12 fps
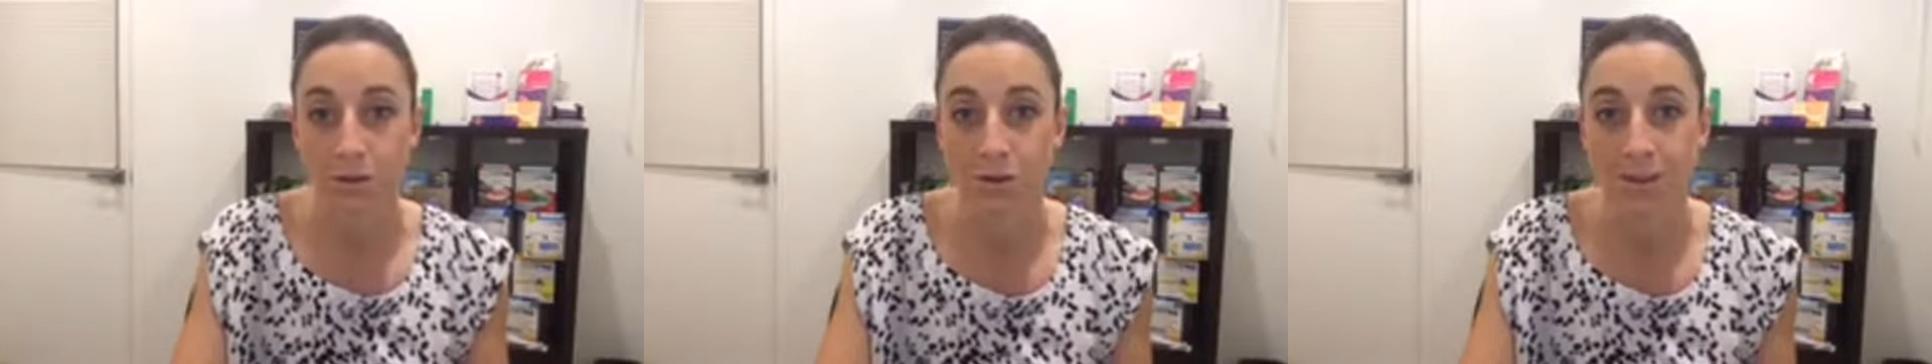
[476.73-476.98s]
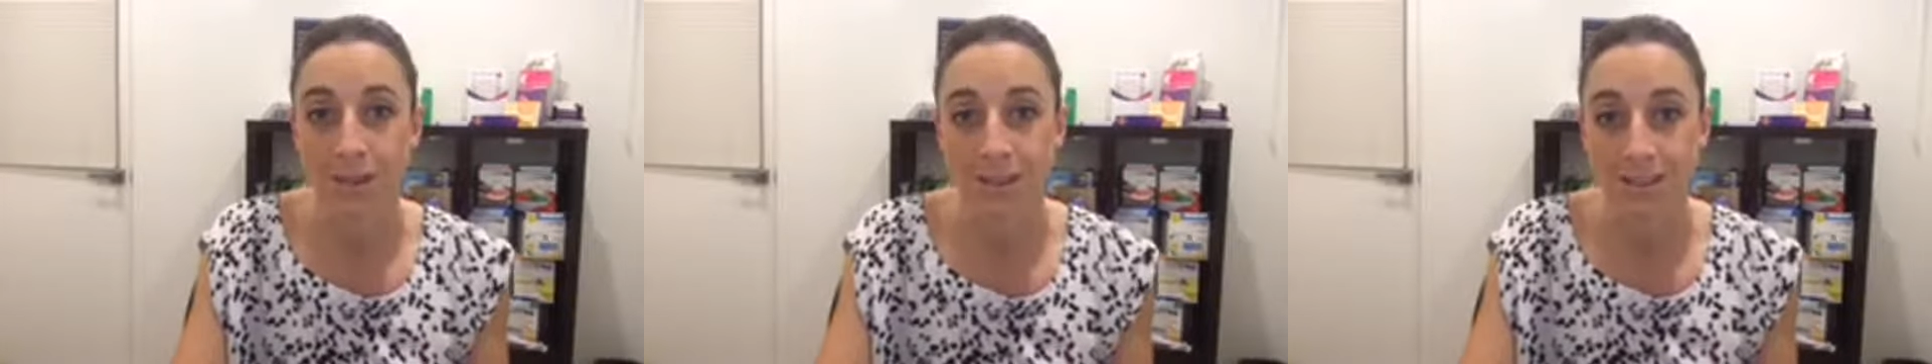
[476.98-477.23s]

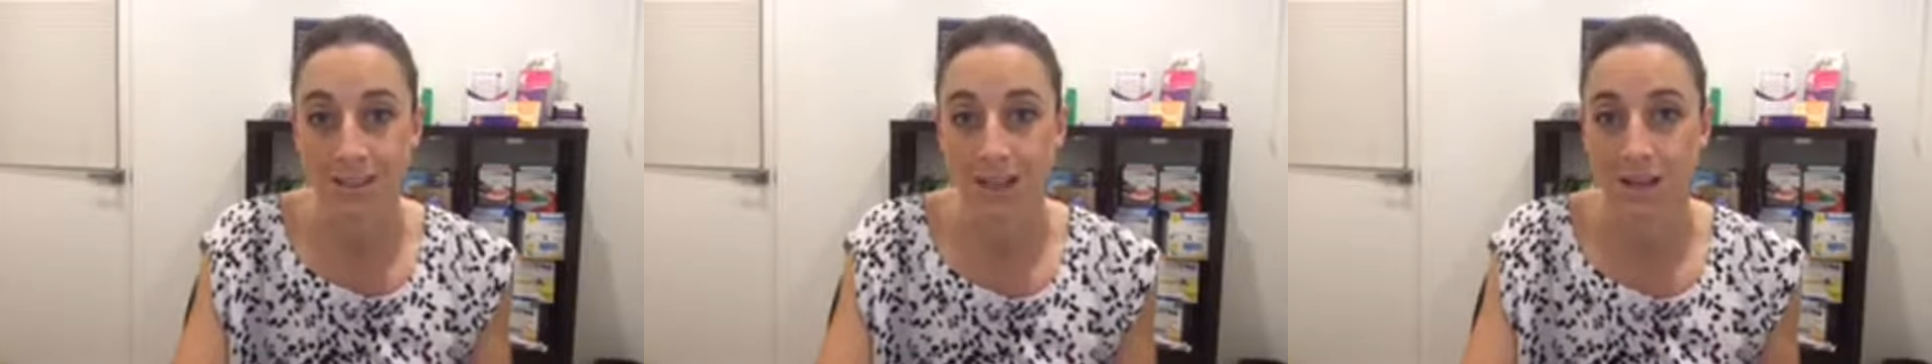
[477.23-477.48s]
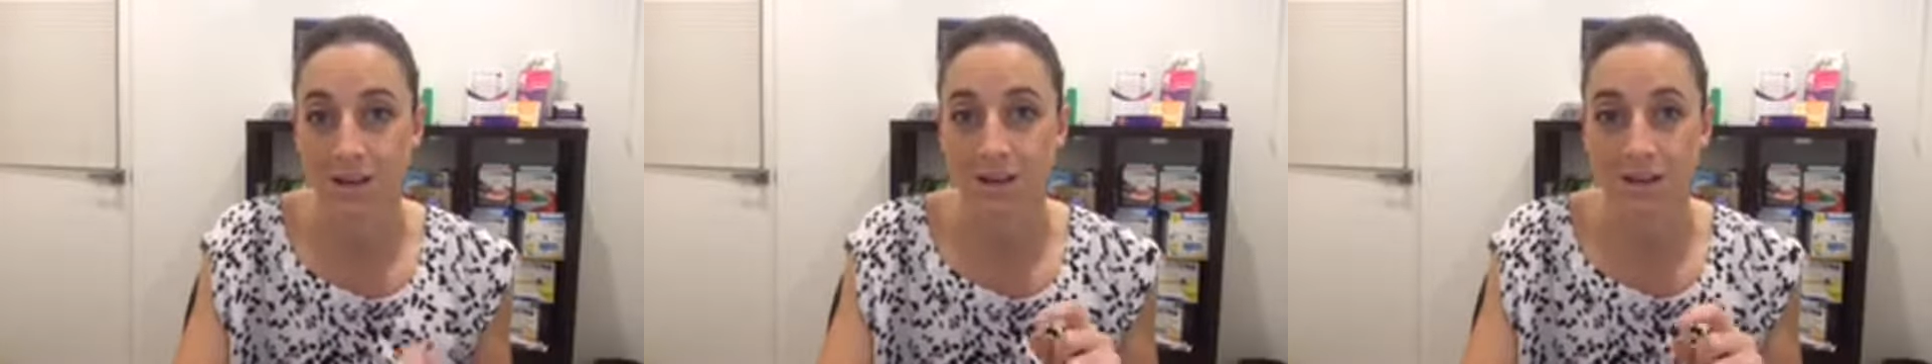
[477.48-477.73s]
only need
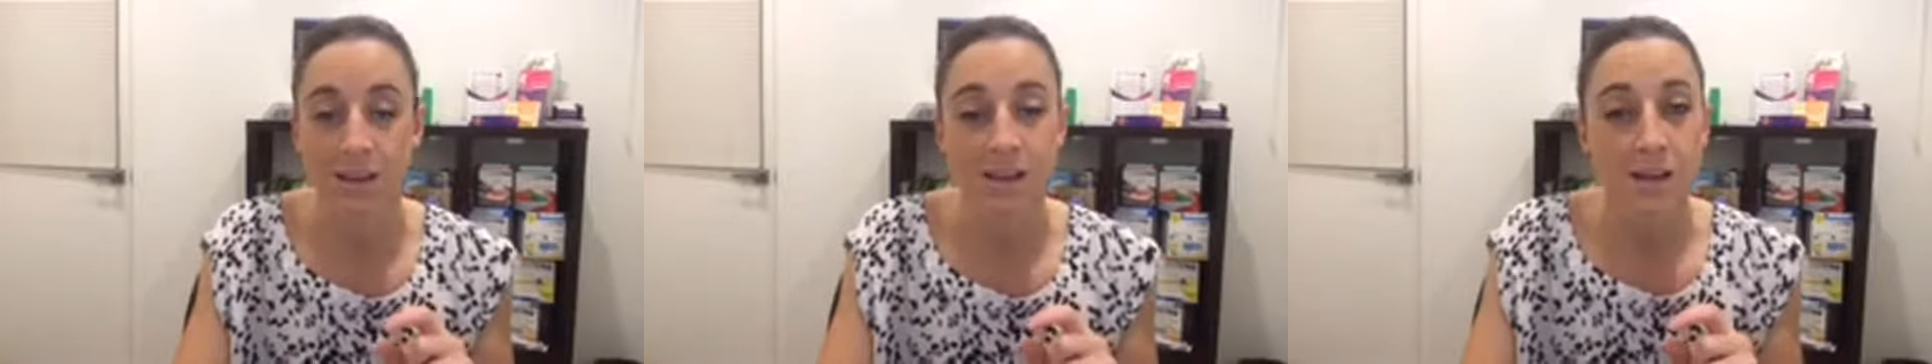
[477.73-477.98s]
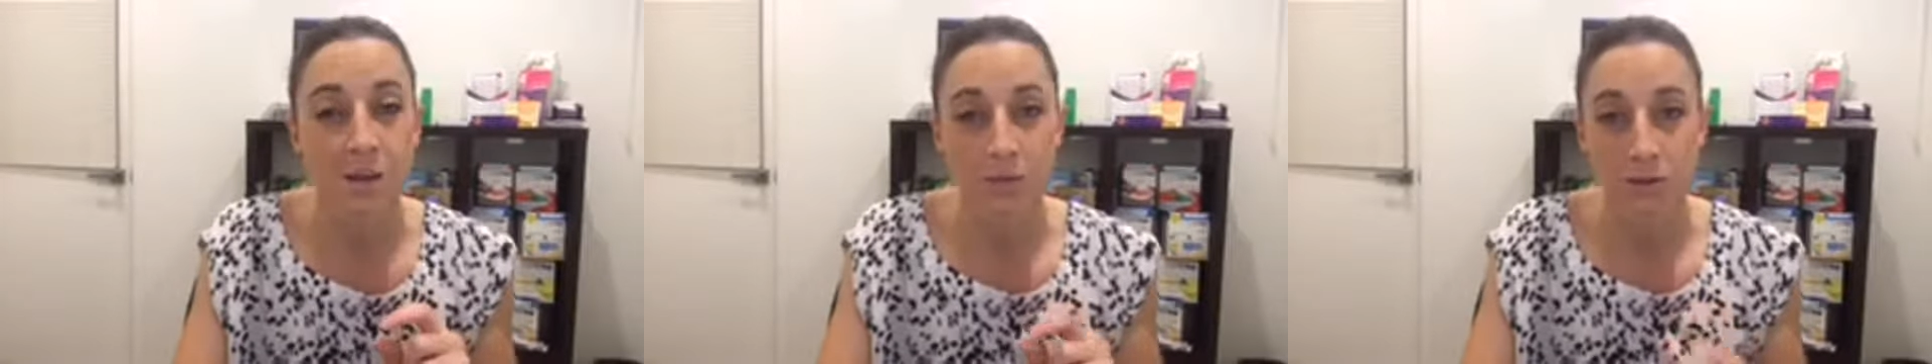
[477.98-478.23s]
10
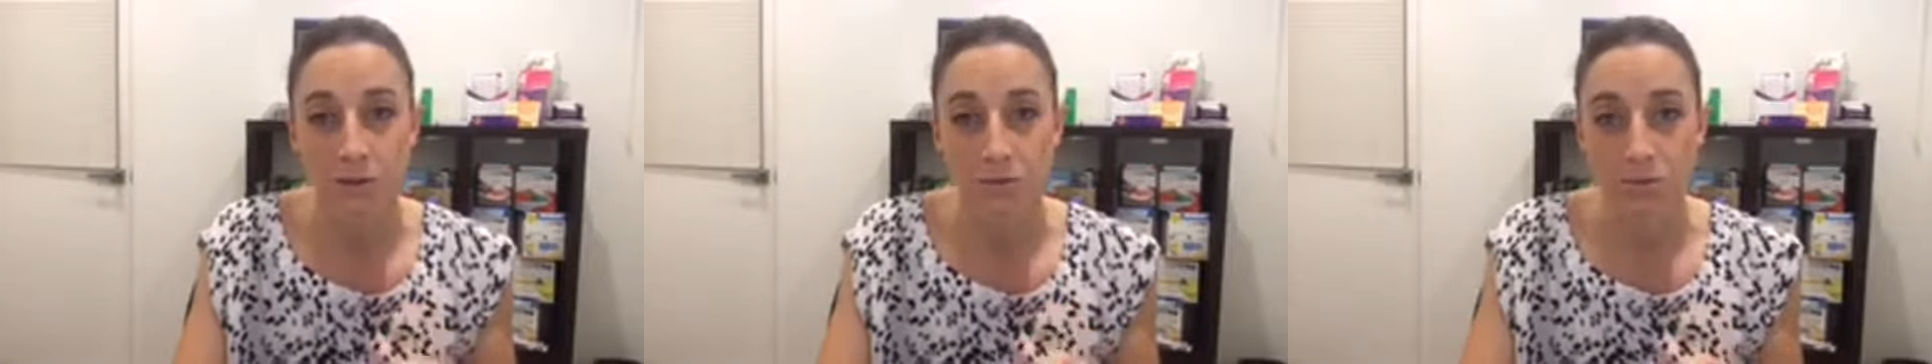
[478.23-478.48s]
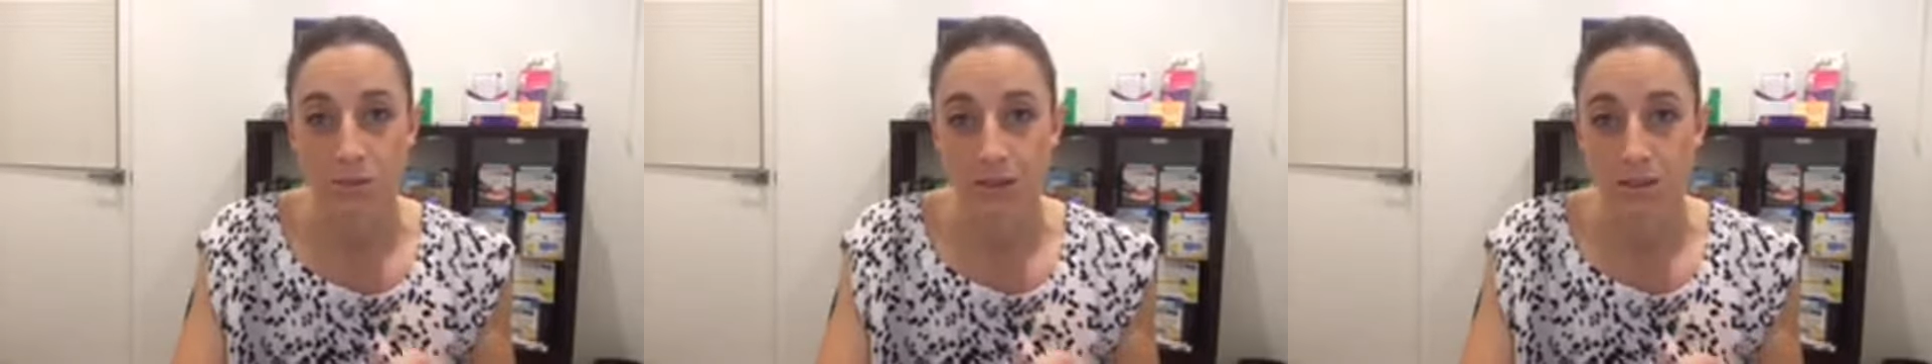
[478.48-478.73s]

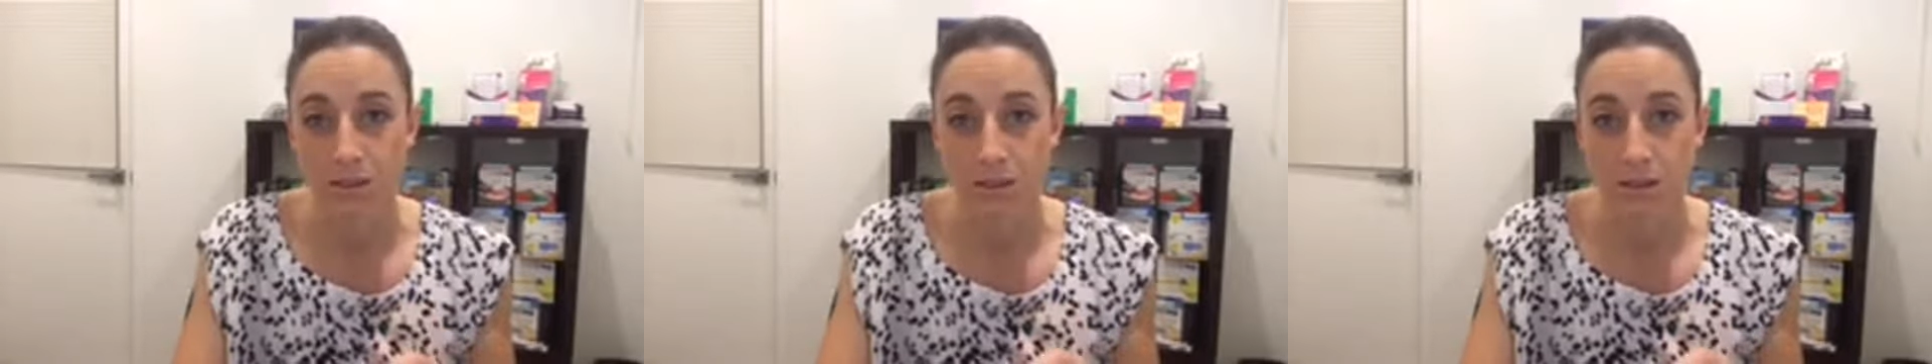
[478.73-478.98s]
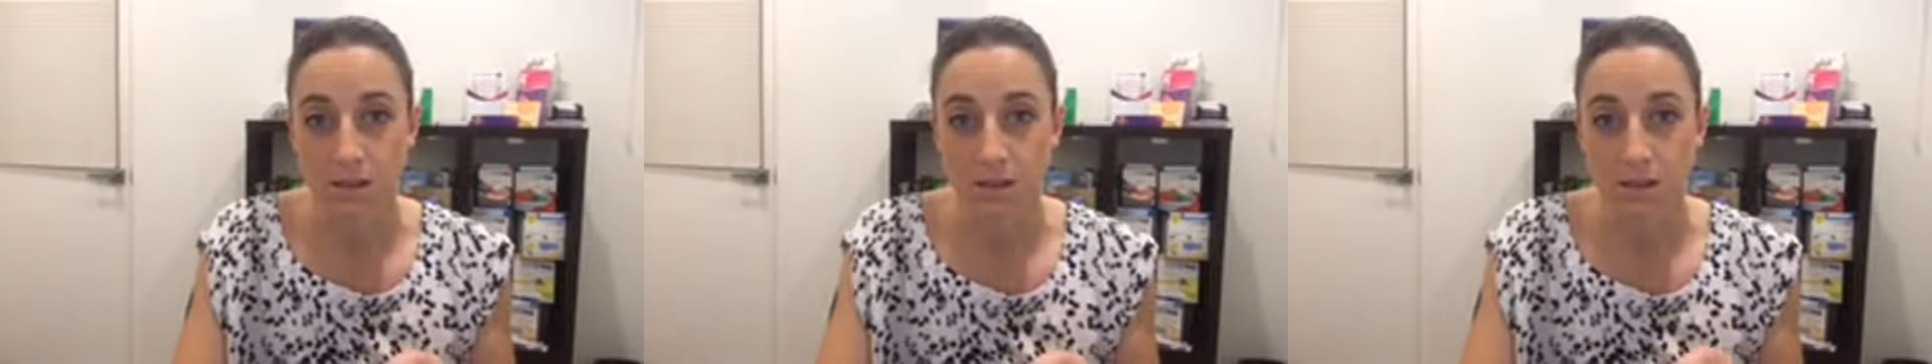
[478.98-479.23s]
mils as
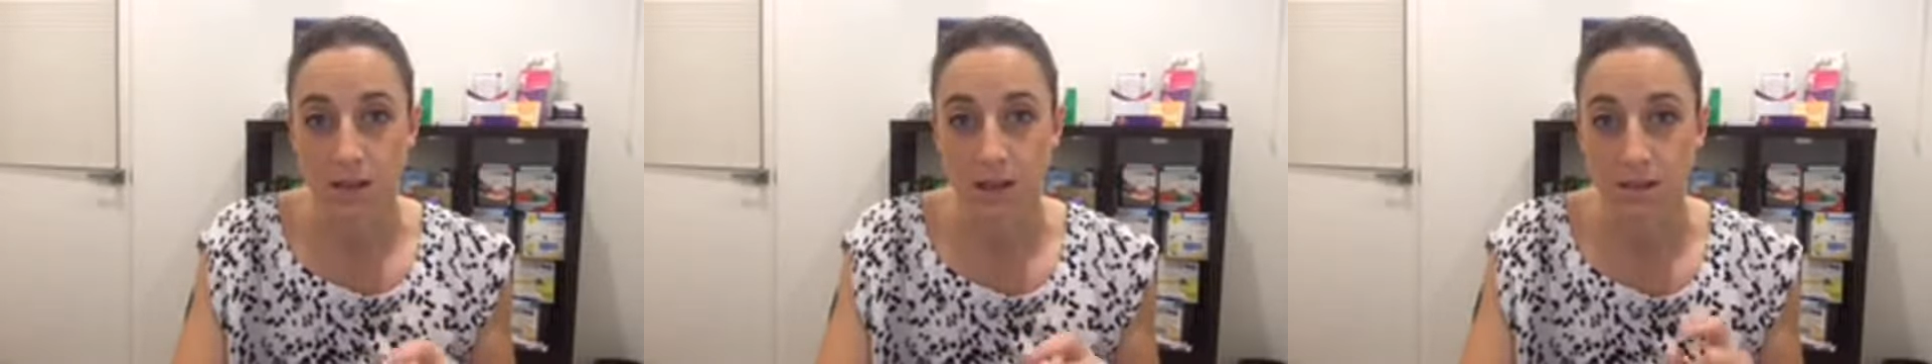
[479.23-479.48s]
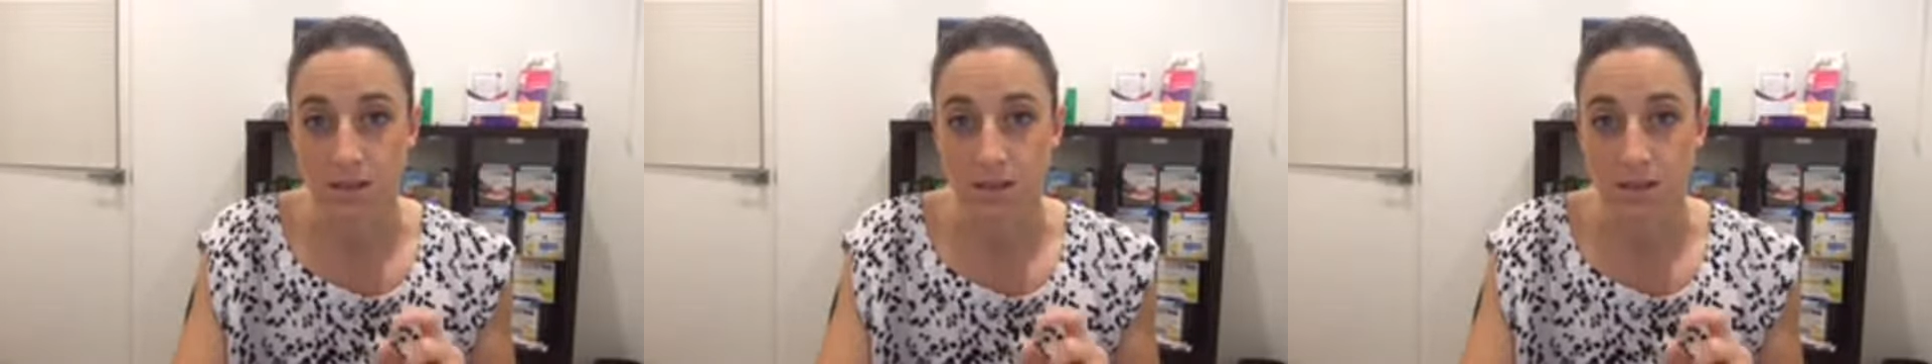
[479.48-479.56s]
a